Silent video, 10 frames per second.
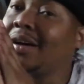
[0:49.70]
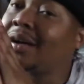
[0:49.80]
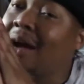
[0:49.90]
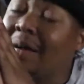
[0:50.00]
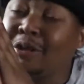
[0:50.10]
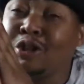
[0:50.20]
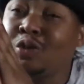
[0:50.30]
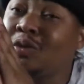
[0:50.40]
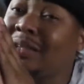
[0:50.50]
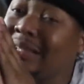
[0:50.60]
Coming
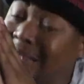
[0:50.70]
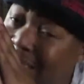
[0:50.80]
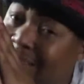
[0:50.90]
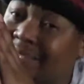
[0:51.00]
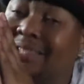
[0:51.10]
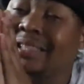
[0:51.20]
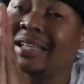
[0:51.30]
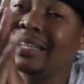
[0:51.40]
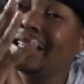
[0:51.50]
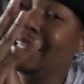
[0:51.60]
through clutch
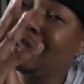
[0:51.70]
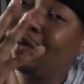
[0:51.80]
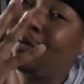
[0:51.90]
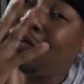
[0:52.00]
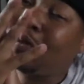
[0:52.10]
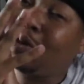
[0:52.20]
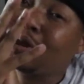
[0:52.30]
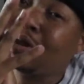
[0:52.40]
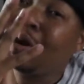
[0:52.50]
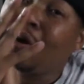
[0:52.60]
in the fourth
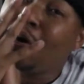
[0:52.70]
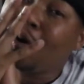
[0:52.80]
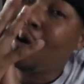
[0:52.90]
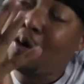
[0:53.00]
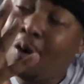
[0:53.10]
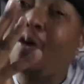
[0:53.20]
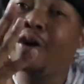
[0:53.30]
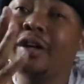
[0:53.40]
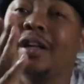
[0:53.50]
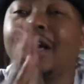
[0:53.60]

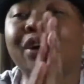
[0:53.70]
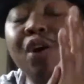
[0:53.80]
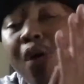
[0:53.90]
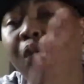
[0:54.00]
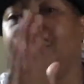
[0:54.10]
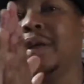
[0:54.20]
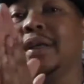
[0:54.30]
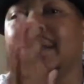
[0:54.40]
quarter like Kobe.